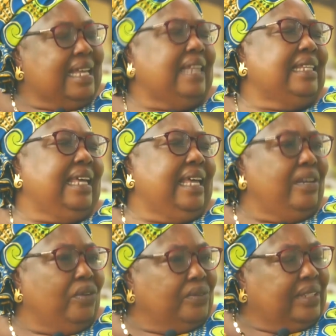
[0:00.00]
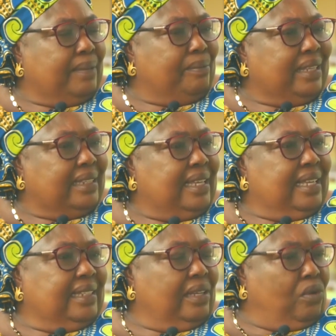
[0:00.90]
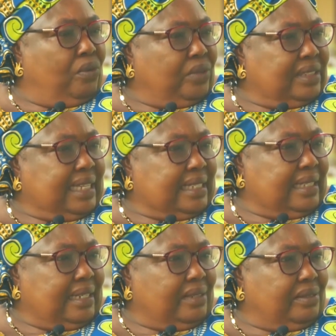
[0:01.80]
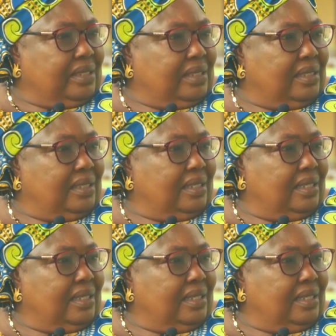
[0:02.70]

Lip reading: At the end of the month, they go for their salaries.